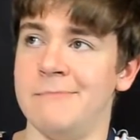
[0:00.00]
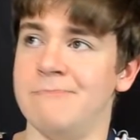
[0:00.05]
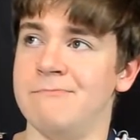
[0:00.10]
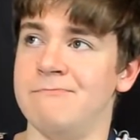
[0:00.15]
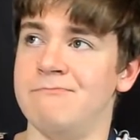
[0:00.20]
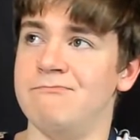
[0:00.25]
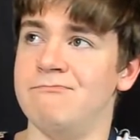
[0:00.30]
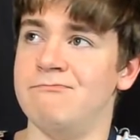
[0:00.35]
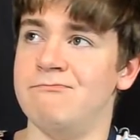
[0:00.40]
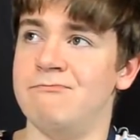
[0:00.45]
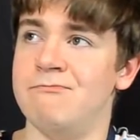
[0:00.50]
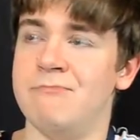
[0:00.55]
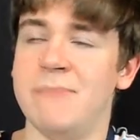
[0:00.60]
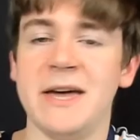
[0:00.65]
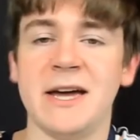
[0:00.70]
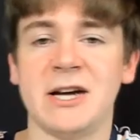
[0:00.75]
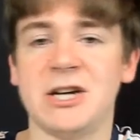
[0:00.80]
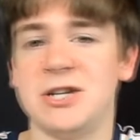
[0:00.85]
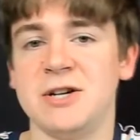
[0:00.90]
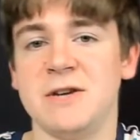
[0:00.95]

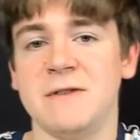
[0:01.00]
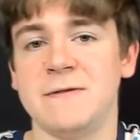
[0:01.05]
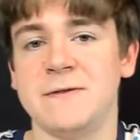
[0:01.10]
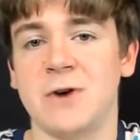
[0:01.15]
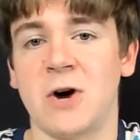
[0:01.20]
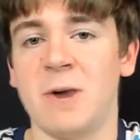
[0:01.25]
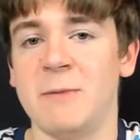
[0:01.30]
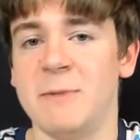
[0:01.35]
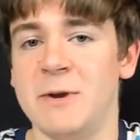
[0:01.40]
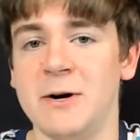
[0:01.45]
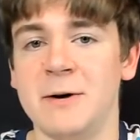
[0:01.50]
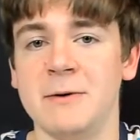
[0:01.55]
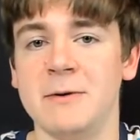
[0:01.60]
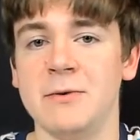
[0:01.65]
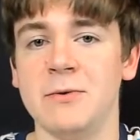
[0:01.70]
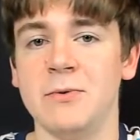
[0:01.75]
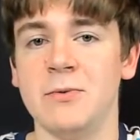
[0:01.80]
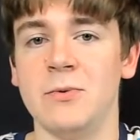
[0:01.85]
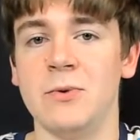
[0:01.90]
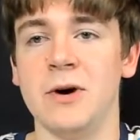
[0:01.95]
Makeshift Armor, where
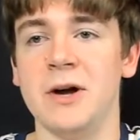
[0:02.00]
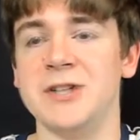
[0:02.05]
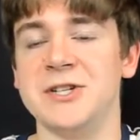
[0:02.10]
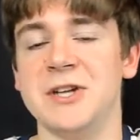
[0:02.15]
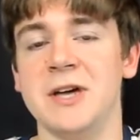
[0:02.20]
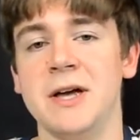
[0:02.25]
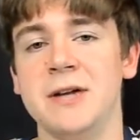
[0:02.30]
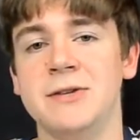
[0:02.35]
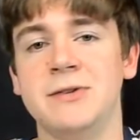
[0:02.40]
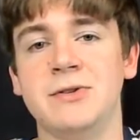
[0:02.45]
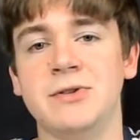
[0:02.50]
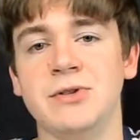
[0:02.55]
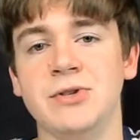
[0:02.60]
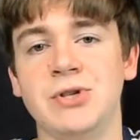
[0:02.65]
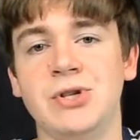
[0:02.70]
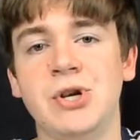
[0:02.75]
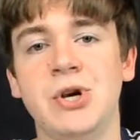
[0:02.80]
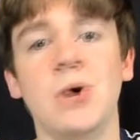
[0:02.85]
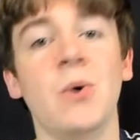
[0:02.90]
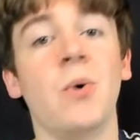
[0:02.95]
it's a 2
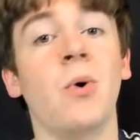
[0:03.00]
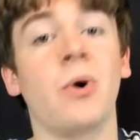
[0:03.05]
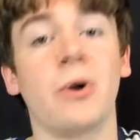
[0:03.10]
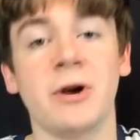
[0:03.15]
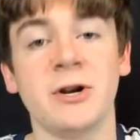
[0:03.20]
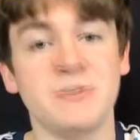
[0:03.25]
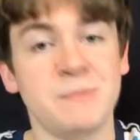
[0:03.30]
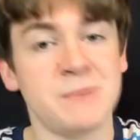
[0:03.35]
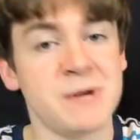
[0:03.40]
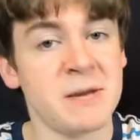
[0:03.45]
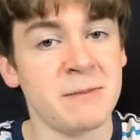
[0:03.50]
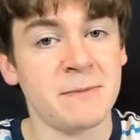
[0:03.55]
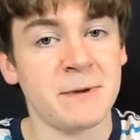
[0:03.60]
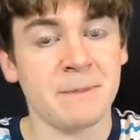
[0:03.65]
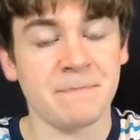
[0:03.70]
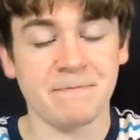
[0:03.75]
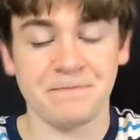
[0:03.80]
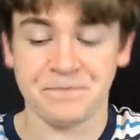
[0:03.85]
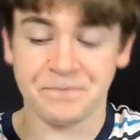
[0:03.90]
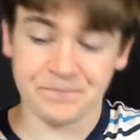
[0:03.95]
orange pip,
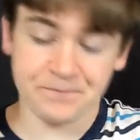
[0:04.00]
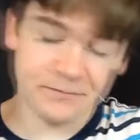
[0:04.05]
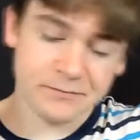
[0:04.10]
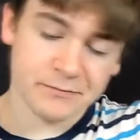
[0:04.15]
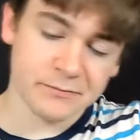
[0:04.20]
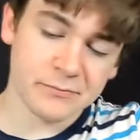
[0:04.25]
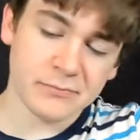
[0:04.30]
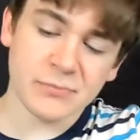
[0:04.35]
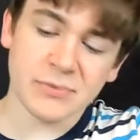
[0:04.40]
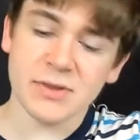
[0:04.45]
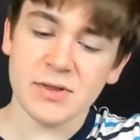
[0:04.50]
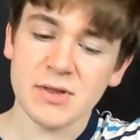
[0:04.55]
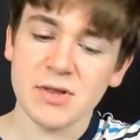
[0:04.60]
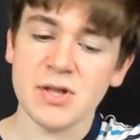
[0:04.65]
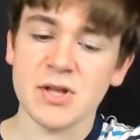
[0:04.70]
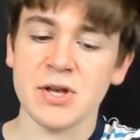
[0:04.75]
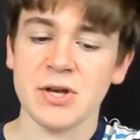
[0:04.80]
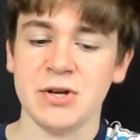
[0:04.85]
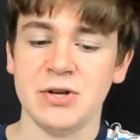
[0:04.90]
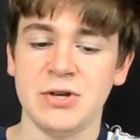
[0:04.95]

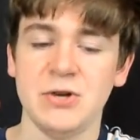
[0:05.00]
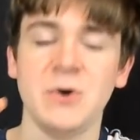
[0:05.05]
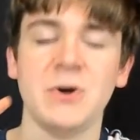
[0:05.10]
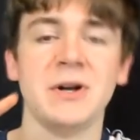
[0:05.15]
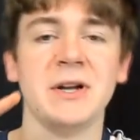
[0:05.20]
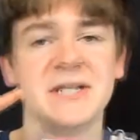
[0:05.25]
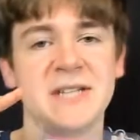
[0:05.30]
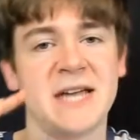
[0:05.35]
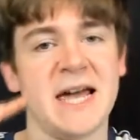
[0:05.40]
you can attack with